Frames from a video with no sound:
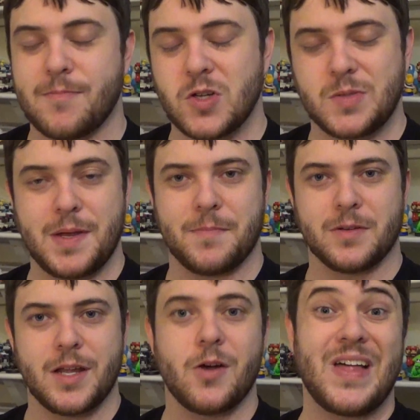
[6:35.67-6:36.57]
most
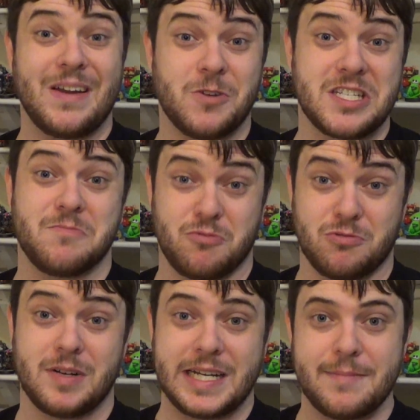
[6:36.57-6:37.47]
people know, that was a
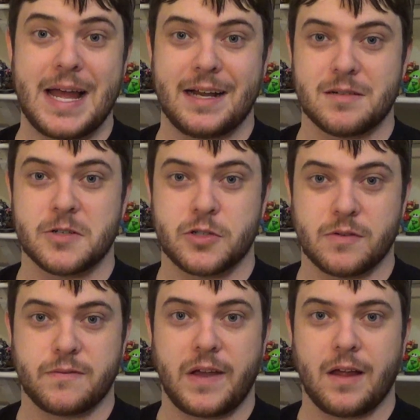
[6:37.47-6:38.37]
pretty bad
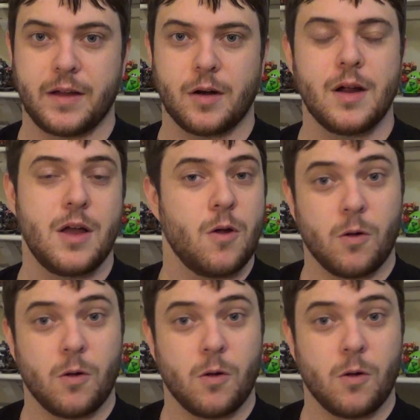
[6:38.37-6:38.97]
commercial failure.